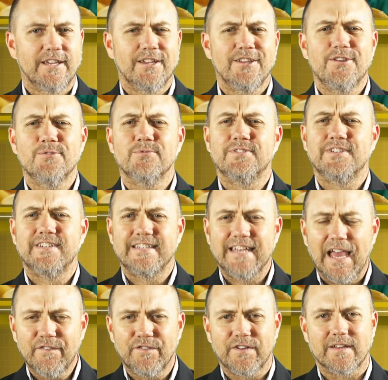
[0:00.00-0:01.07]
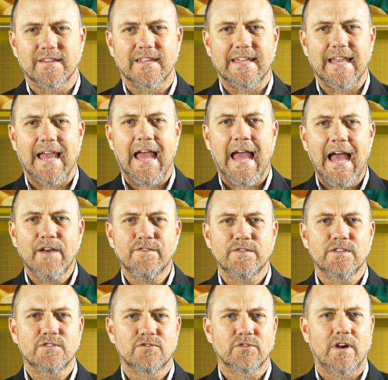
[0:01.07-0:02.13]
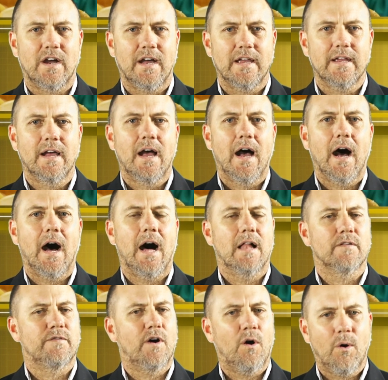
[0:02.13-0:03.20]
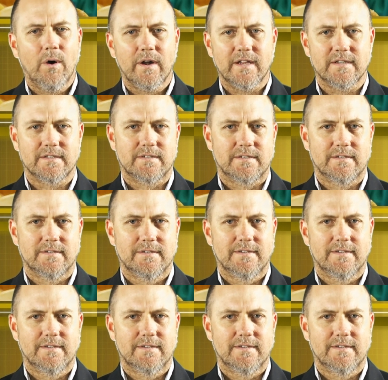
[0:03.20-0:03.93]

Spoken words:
you definitely have to try alfajores.